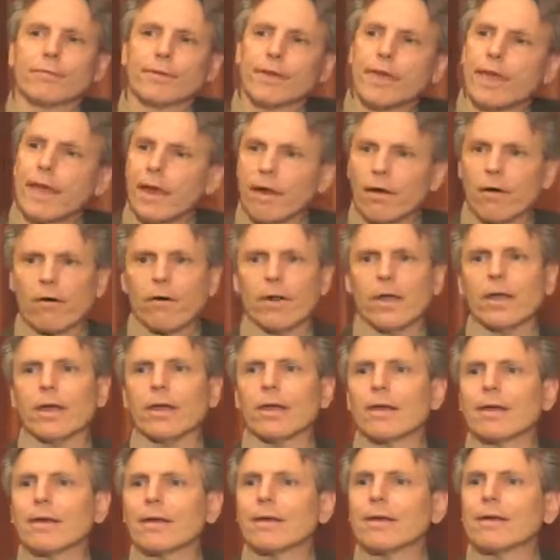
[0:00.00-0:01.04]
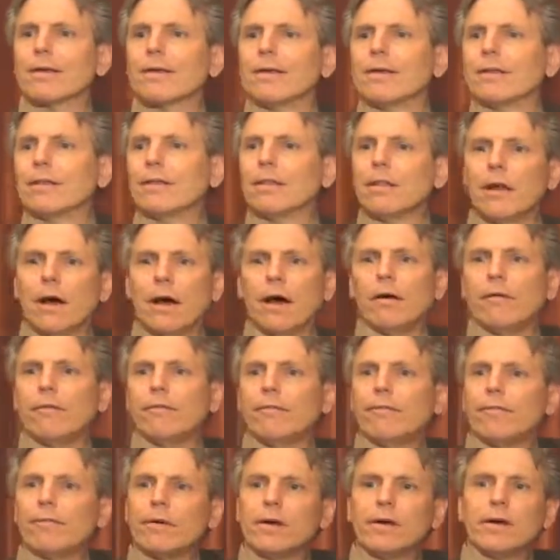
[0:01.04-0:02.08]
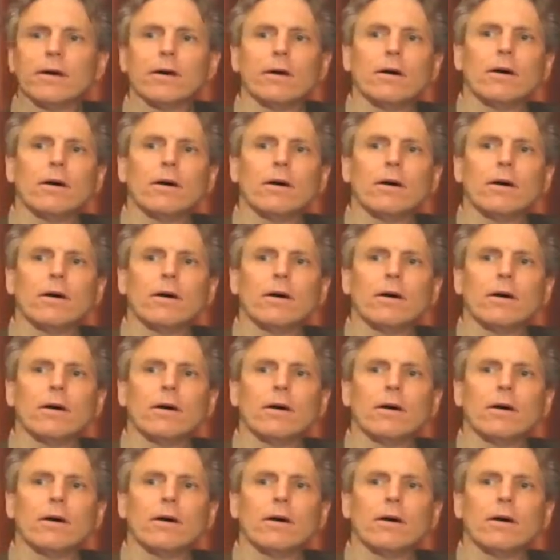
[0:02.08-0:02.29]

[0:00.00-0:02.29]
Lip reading: caring, love,